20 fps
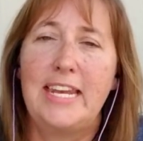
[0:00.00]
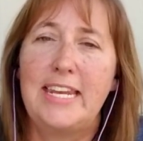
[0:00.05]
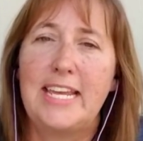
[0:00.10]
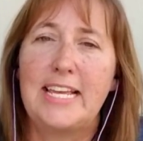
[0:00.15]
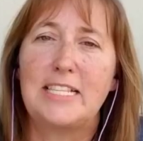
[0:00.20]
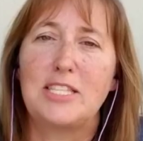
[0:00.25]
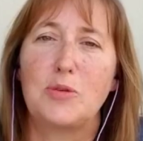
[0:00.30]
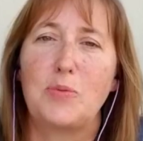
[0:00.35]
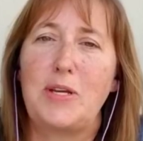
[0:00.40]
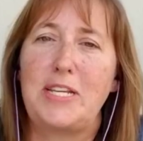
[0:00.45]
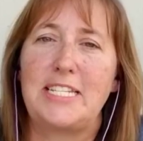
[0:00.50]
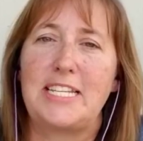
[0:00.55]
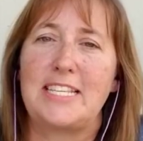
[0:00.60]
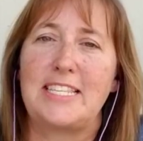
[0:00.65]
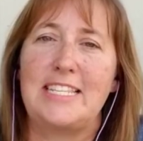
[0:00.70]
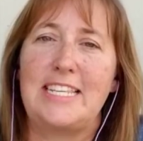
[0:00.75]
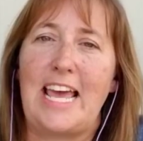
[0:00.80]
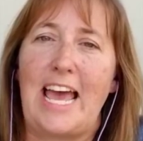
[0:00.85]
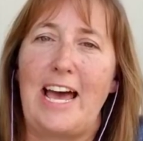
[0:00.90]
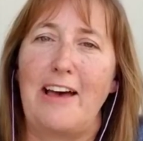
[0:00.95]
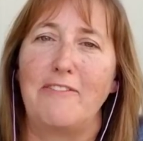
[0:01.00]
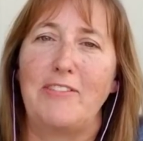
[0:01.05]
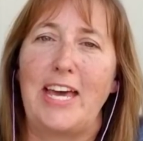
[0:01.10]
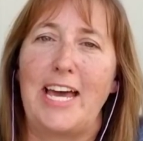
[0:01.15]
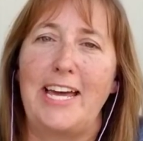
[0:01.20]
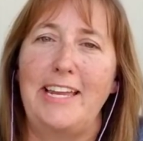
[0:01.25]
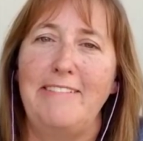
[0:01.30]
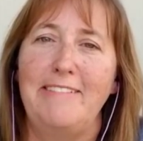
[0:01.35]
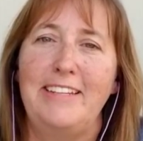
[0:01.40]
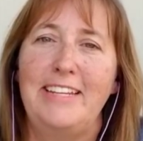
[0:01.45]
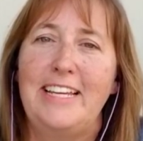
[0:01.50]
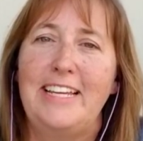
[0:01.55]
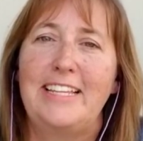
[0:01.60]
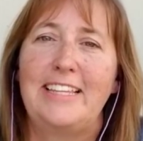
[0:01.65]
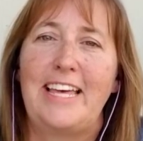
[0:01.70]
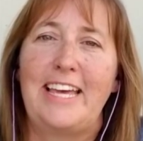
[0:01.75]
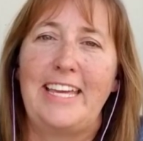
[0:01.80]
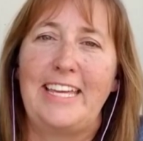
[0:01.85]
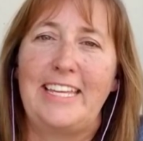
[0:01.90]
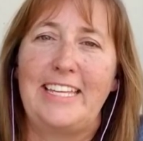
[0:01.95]
NetSuite doesn't have that.
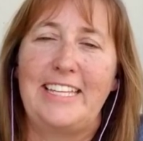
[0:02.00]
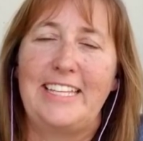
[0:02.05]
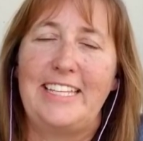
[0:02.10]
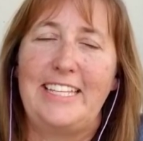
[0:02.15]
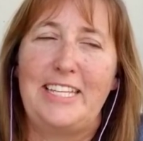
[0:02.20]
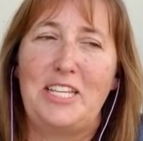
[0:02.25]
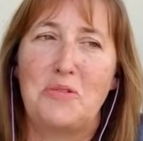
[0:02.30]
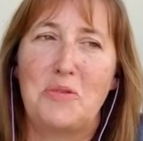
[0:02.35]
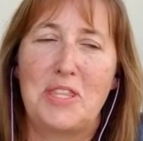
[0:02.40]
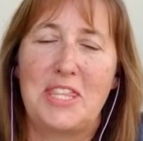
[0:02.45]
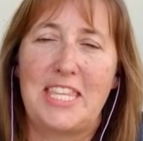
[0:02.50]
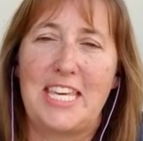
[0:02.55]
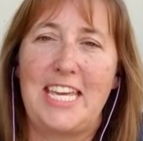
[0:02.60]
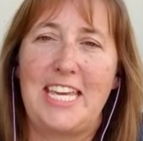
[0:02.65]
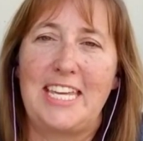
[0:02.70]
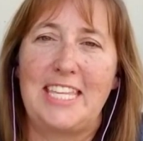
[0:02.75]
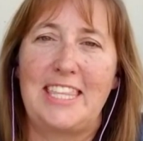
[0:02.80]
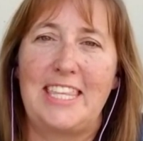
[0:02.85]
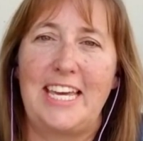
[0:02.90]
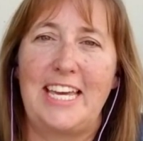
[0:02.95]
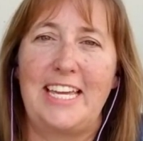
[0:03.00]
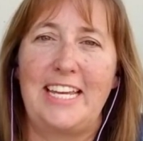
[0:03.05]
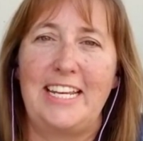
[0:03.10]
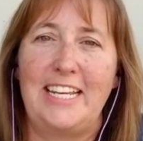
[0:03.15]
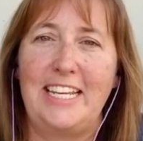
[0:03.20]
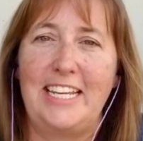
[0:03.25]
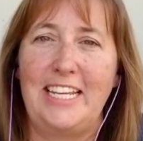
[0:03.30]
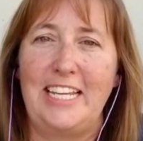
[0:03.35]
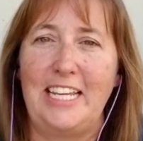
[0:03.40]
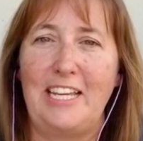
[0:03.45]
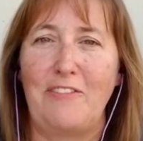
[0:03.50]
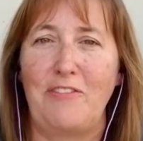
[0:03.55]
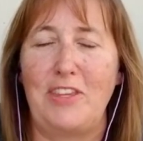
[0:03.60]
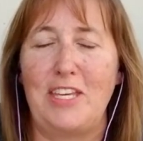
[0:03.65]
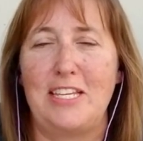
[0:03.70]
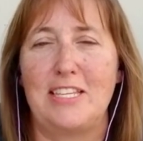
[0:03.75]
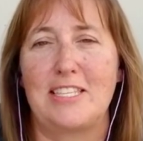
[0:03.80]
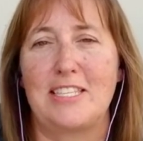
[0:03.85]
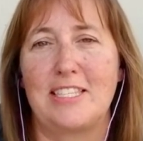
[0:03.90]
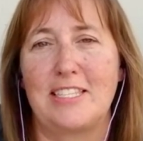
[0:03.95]
Like, you would think that if
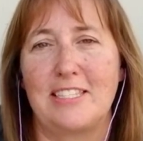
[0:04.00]
these